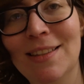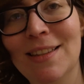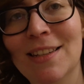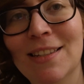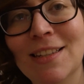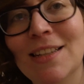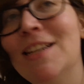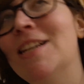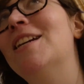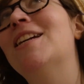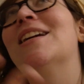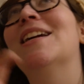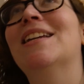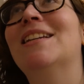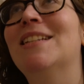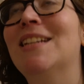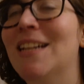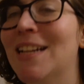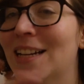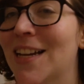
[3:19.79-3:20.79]
the city
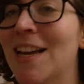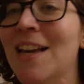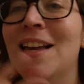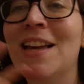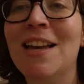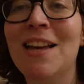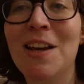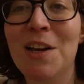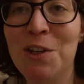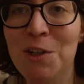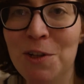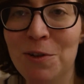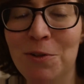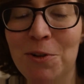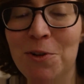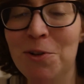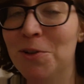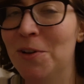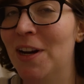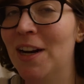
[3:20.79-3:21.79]
and take a
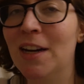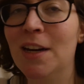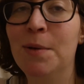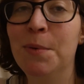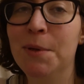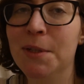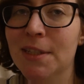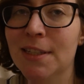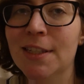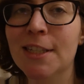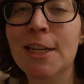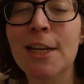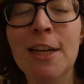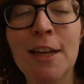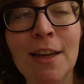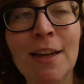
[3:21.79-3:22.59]
different train. It was,